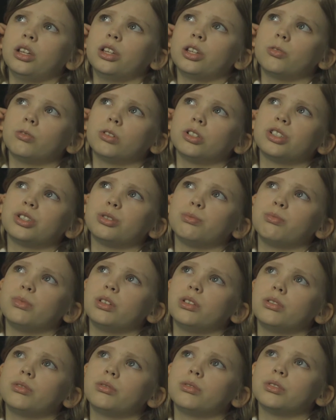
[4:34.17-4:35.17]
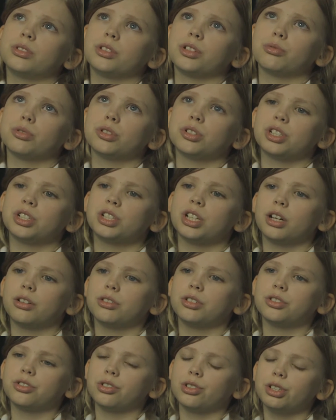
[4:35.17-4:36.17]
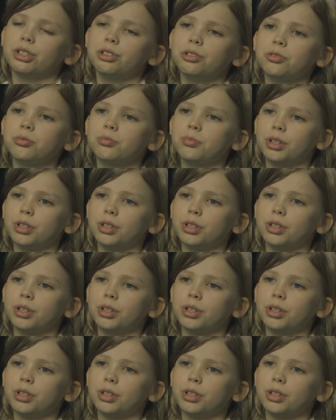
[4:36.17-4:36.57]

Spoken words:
You want to tell the truth,